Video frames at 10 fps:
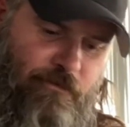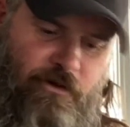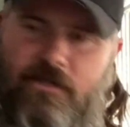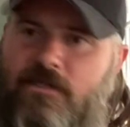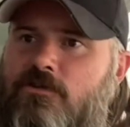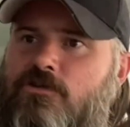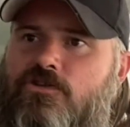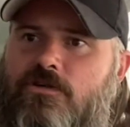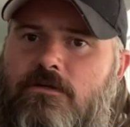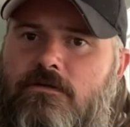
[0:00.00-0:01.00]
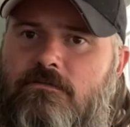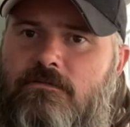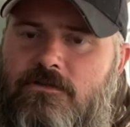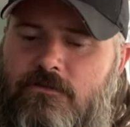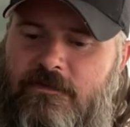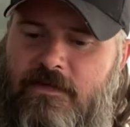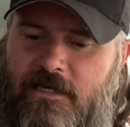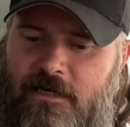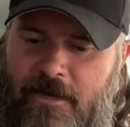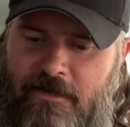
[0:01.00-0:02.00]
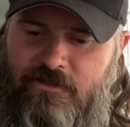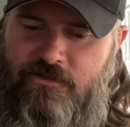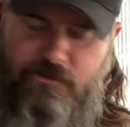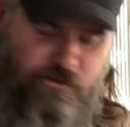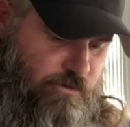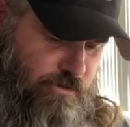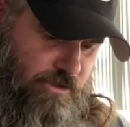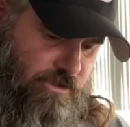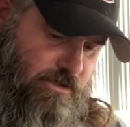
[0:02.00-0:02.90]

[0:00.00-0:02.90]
with two mount screws, which is